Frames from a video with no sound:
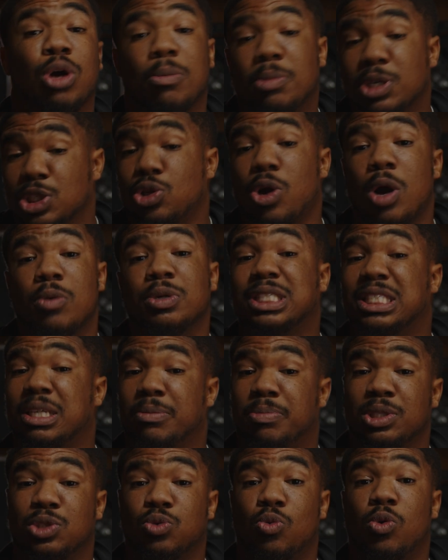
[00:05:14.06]
I'm going to start with the
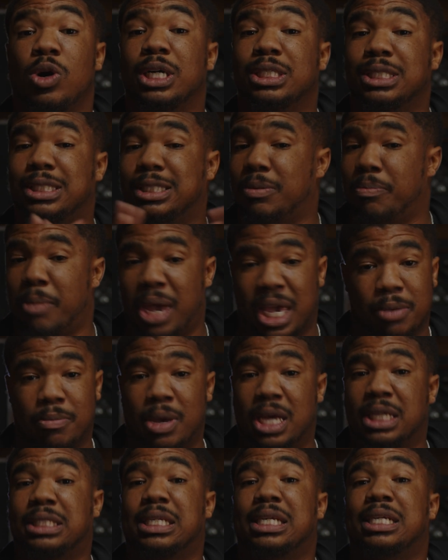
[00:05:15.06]
simplest one to make it
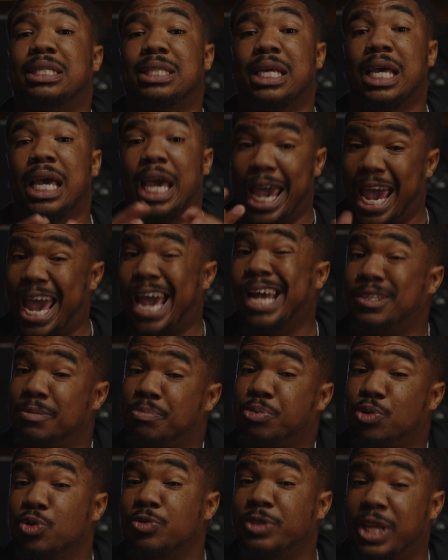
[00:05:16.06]
make sense and to
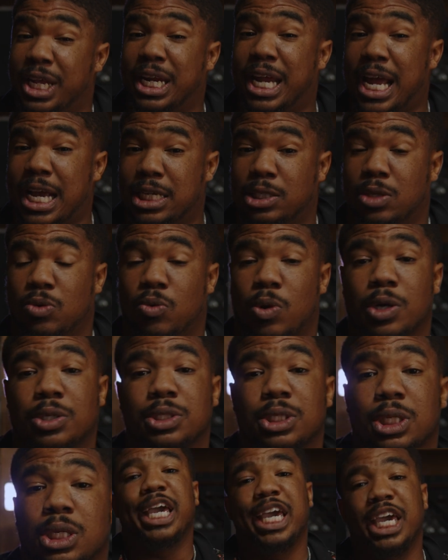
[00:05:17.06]
prove that it actually works.
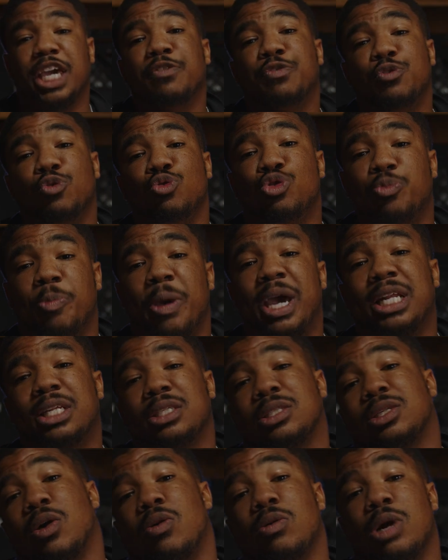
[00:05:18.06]
If you sped the
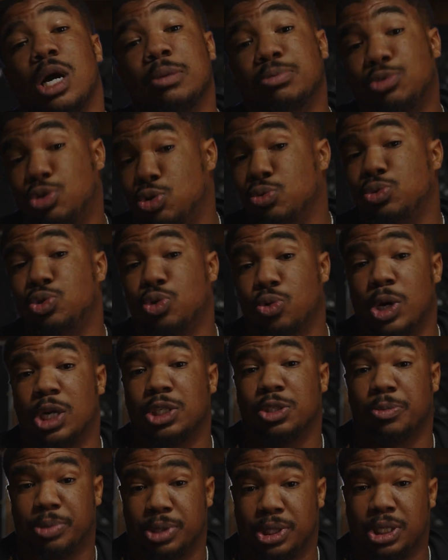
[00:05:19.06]
song up to
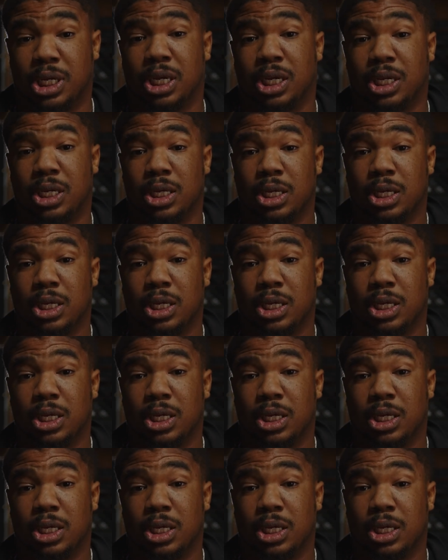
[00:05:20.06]
200%,